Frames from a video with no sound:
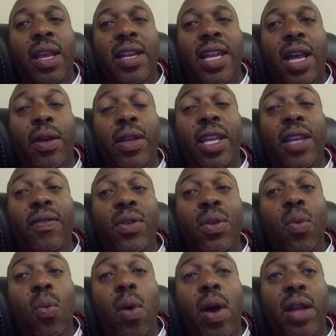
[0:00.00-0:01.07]
Now, if
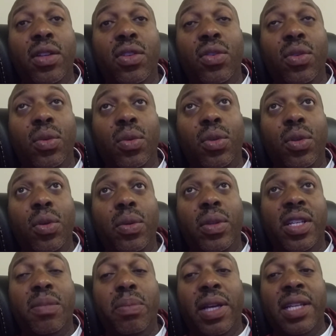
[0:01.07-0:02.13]
you want to do
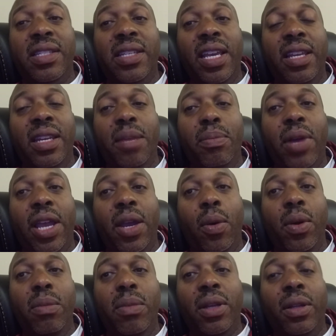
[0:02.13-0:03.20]
this by second day
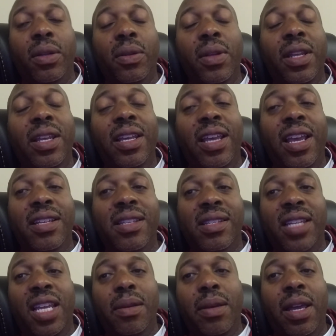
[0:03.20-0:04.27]
priority mail, it's the
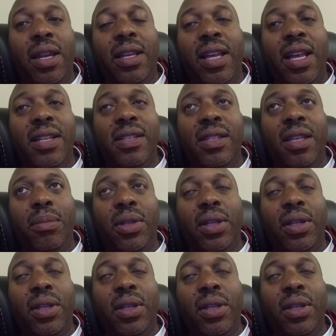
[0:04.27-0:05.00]
same kind of concept.